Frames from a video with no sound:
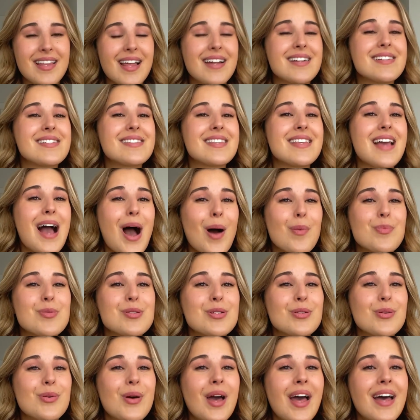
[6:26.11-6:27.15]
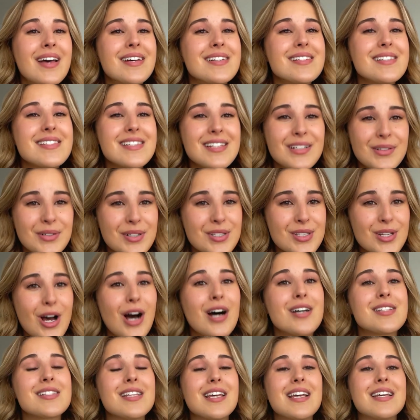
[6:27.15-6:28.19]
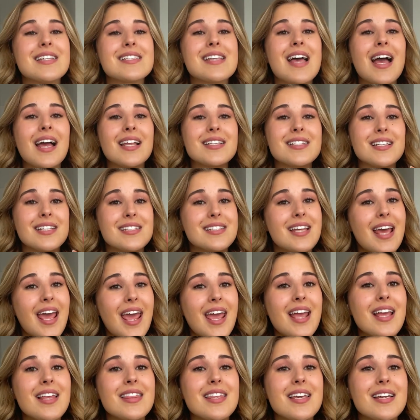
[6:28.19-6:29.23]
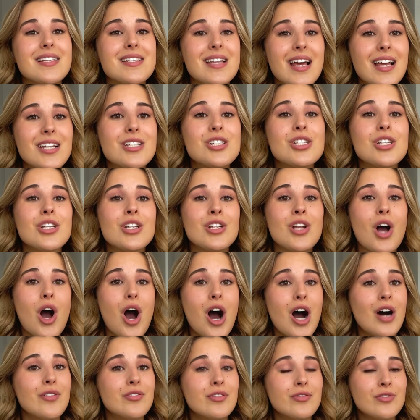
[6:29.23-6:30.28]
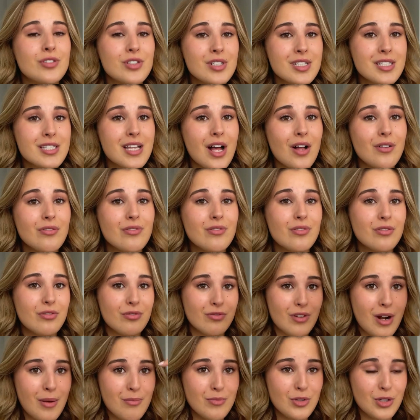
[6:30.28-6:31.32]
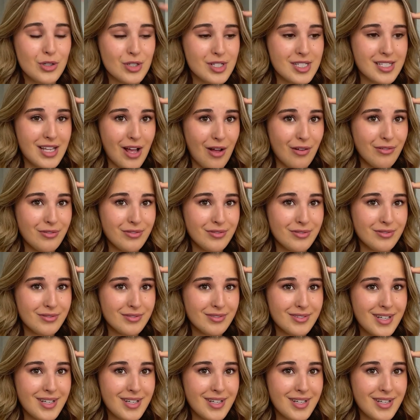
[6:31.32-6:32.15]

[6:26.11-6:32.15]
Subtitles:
That is the absolute secret sauce, is to take the attention off of yourself, from yourself,